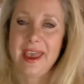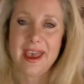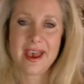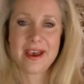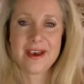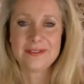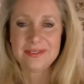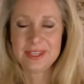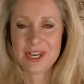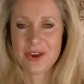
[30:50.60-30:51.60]

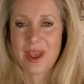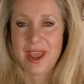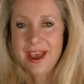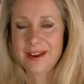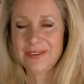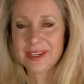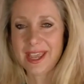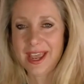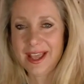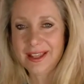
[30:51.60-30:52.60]
Have you know? Have a
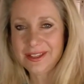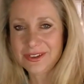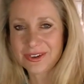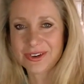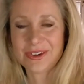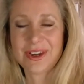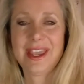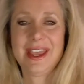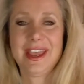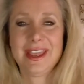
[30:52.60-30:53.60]
calendar
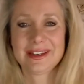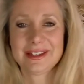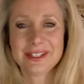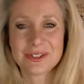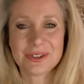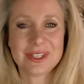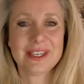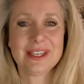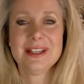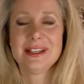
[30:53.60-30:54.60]
and literally